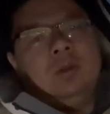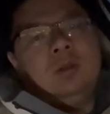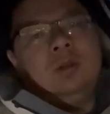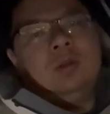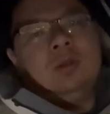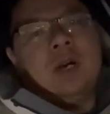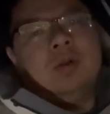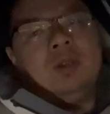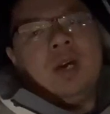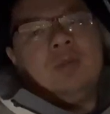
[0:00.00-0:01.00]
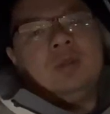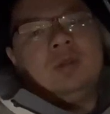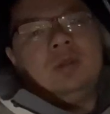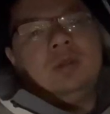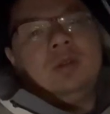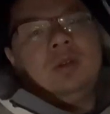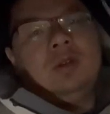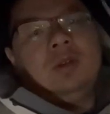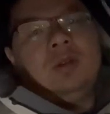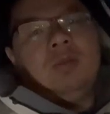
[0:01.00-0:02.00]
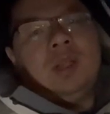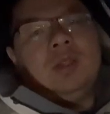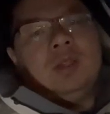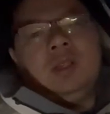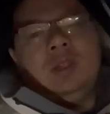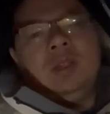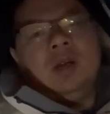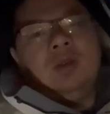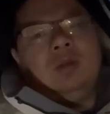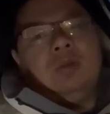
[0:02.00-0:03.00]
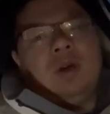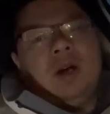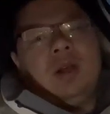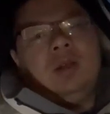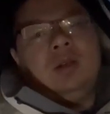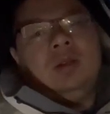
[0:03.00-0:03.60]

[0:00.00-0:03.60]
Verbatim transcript: you know several times but they did not reply.